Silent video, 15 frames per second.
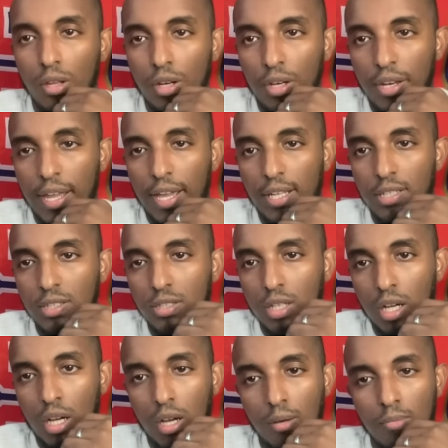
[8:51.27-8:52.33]
Next,
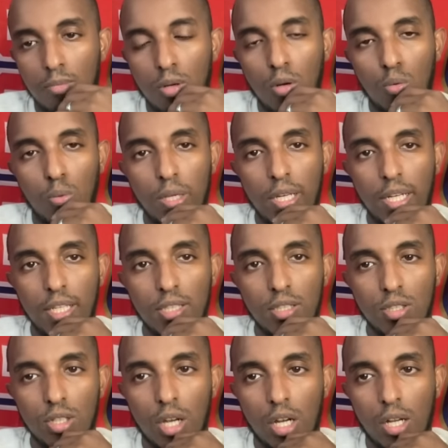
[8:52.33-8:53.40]
we need to
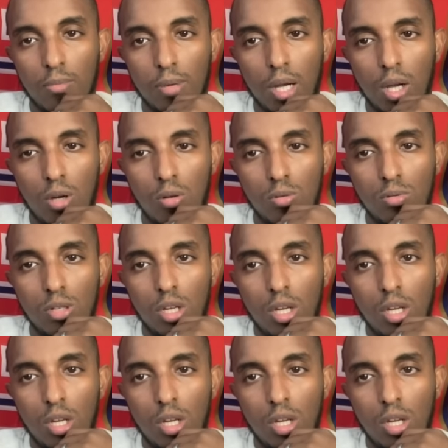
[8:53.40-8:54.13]
talk about